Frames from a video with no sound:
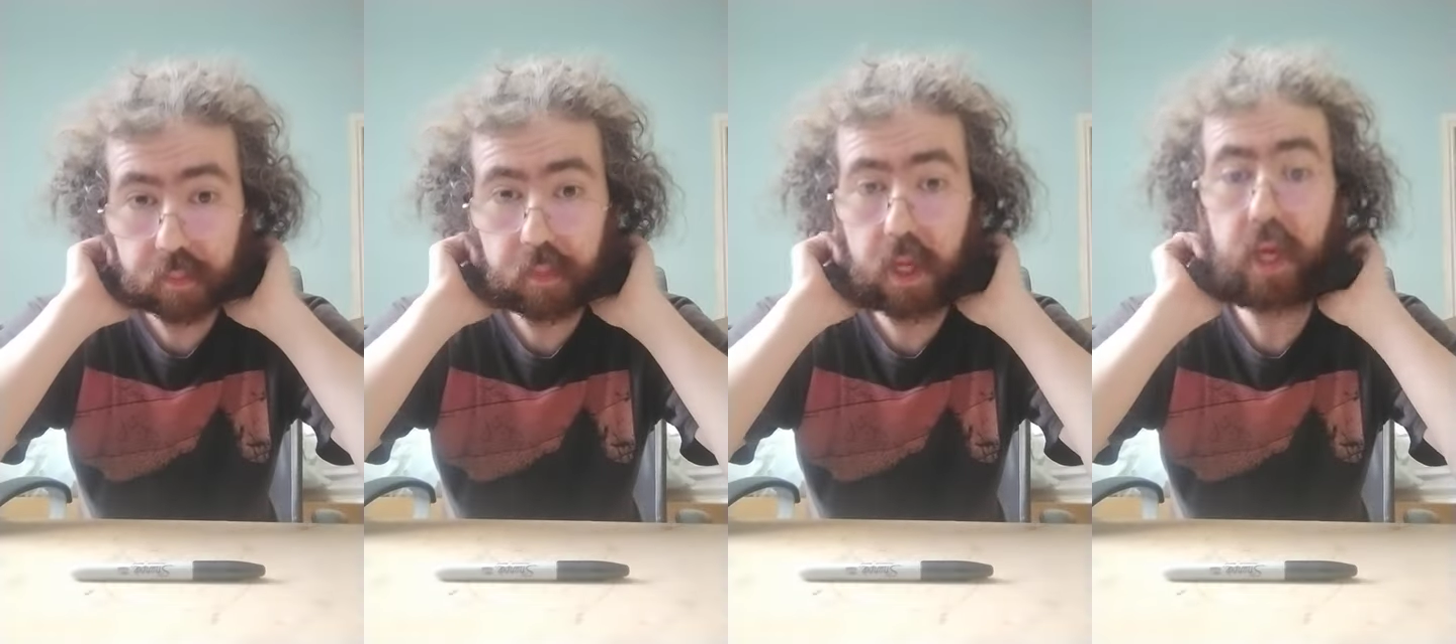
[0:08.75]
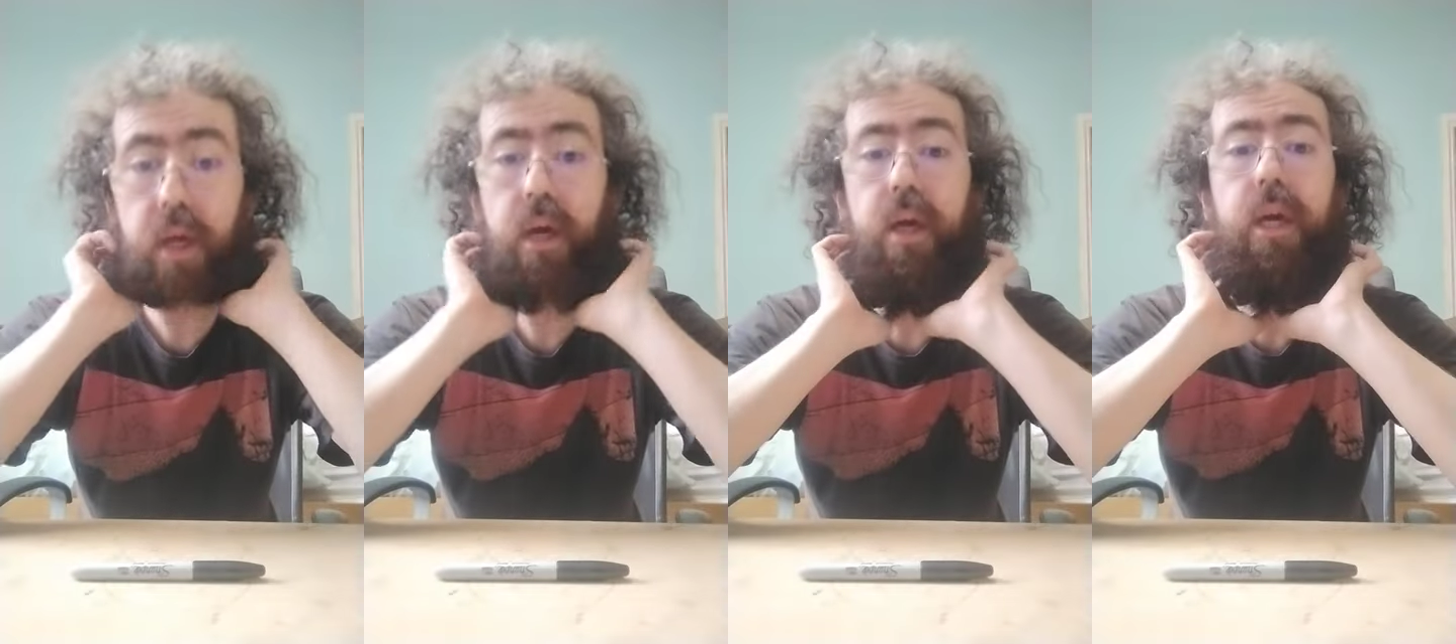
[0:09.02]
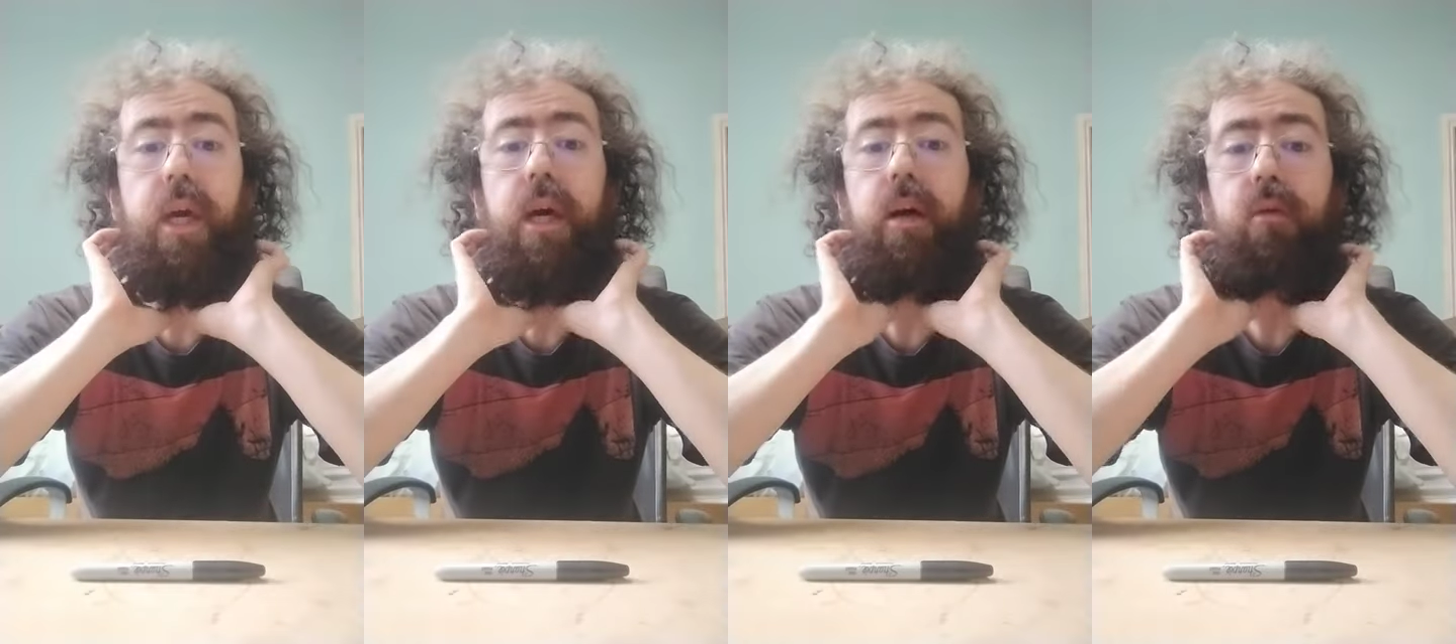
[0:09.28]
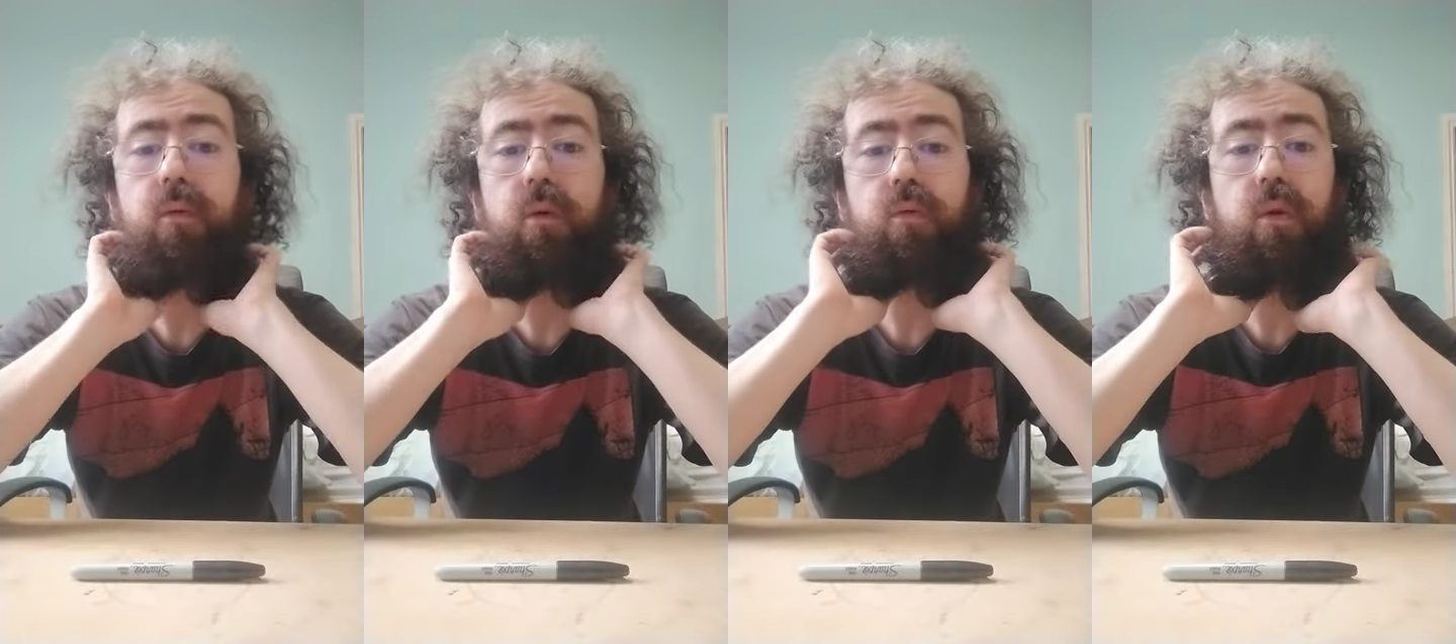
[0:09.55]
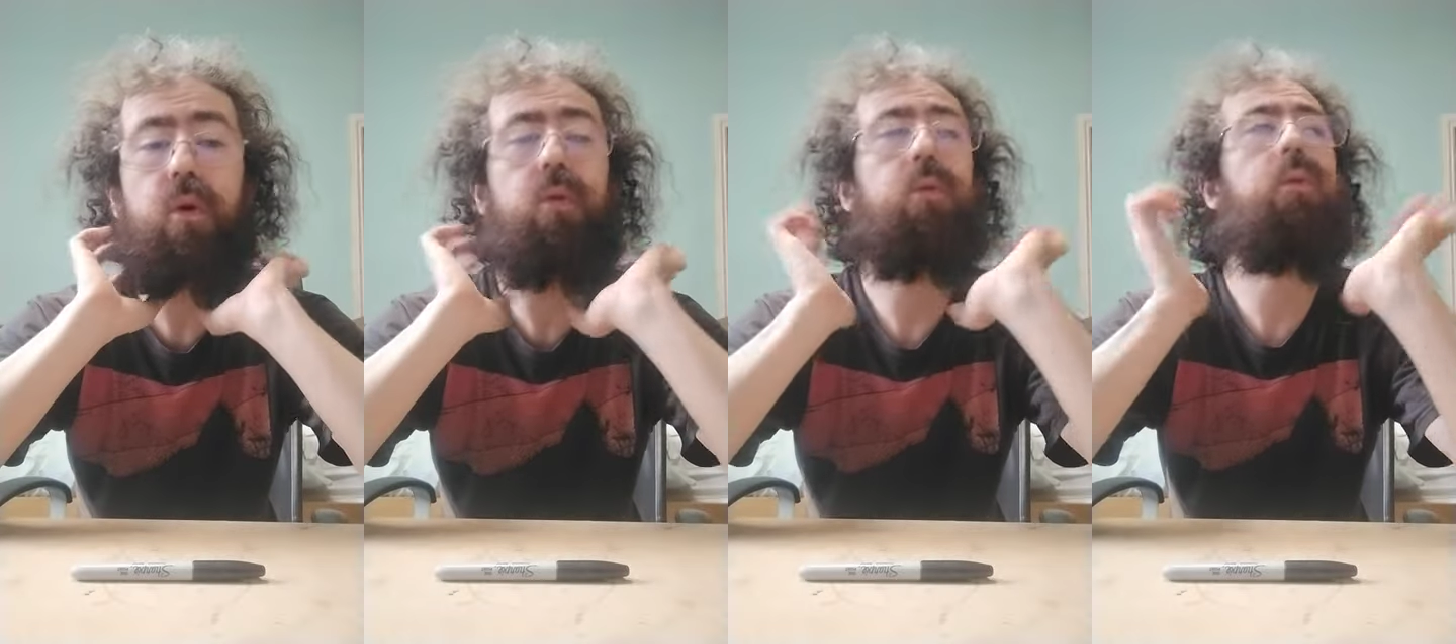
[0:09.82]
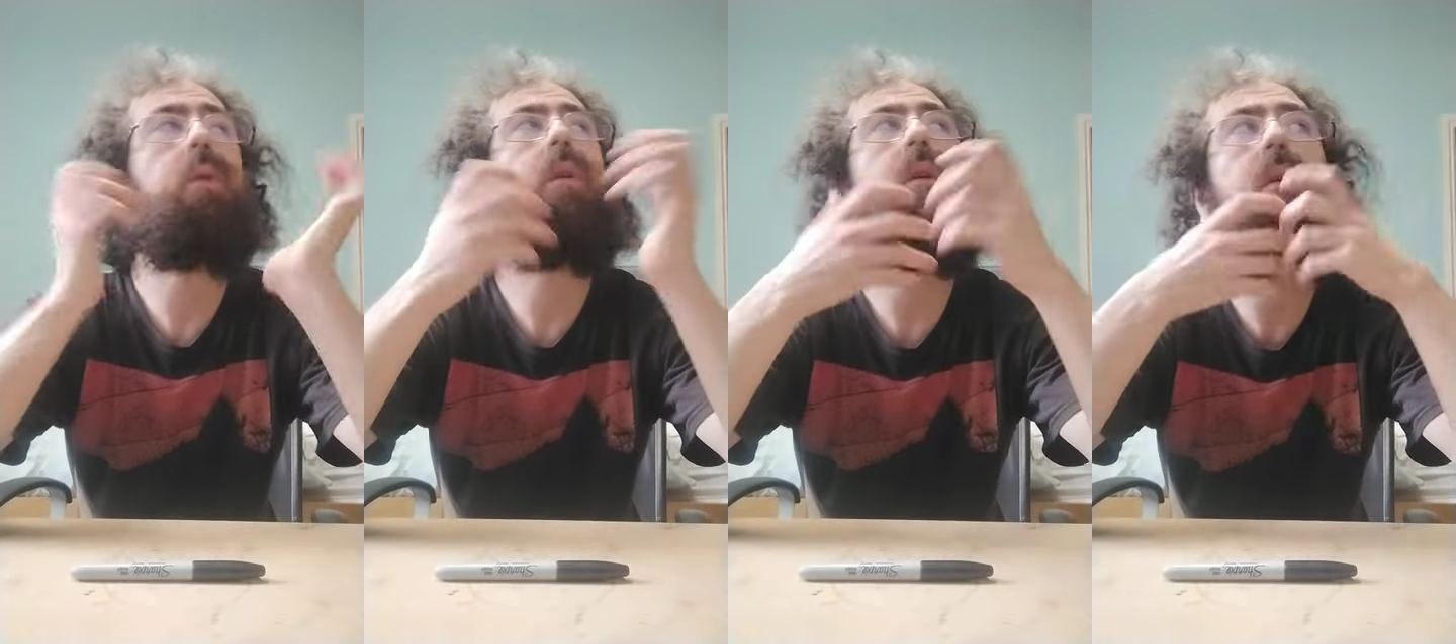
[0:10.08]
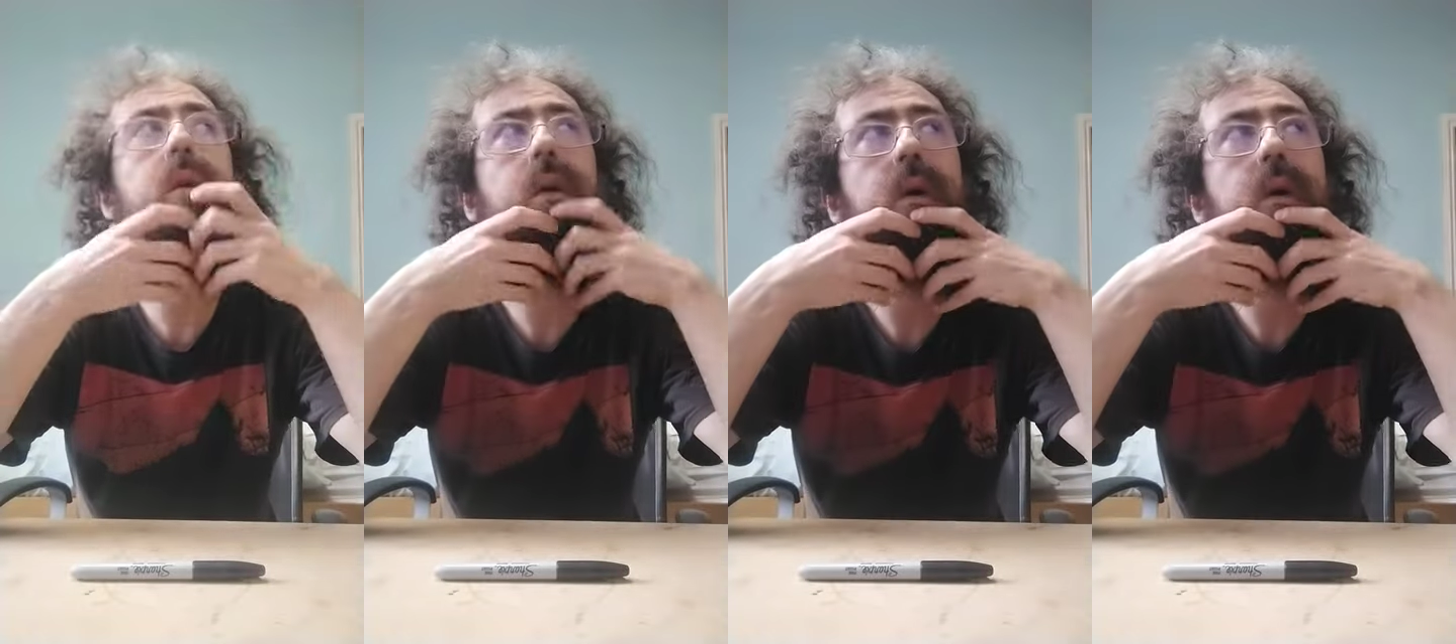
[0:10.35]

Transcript: my carer role,